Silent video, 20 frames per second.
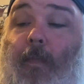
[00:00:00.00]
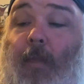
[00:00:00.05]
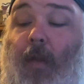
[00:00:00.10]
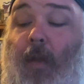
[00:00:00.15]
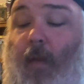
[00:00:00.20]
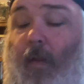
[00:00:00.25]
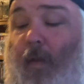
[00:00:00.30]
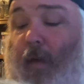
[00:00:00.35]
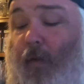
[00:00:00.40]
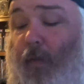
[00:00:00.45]

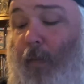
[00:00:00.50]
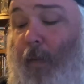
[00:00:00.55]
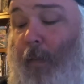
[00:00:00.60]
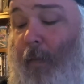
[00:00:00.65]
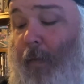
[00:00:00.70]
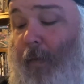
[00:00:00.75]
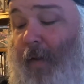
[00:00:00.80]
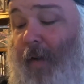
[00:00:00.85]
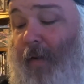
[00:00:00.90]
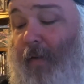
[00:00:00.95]
This one
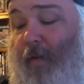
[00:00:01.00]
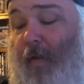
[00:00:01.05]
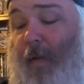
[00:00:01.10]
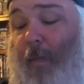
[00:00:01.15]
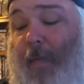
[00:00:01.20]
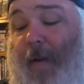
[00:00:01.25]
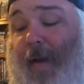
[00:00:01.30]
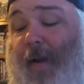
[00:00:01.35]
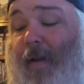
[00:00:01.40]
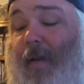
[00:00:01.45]
was actually
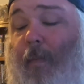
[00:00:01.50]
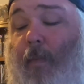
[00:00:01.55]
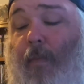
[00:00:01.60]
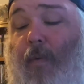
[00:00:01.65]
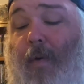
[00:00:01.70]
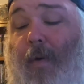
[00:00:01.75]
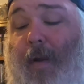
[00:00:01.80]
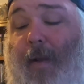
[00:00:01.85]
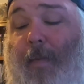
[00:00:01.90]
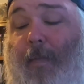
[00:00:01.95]
bagged and
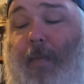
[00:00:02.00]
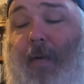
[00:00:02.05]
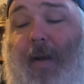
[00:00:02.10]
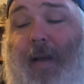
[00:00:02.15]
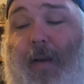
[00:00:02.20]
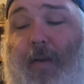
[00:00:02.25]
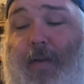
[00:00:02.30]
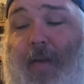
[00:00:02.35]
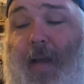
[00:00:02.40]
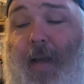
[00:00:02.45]
boarded, but
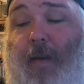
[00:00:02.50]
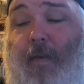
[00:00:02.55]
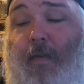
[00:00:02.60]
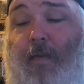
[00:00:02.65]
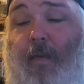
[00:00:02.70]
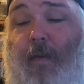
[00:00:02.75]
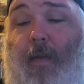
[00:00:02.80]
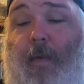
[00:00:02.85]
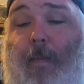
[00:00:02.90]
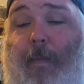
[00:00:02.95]
I
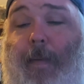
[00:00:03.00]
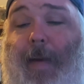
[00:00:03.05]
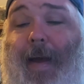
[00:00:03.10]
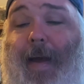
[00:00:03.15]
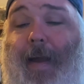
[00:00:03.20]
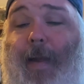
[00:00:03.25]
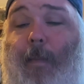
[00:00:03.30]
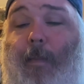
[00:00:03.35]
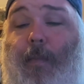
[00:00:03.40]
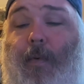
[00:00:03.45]
changed the
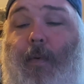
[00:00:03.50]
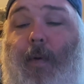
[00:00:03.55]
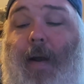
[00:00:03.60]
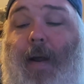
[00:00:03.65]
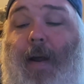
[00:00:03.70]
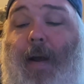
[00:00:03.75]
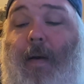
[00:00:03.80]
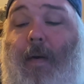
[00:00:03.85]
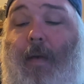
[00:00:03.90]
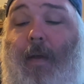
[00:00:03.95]
bag and board
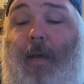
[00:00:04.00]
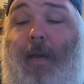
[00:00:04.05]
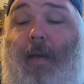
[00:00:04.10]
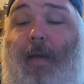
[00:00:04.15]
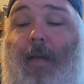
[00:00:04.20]
out.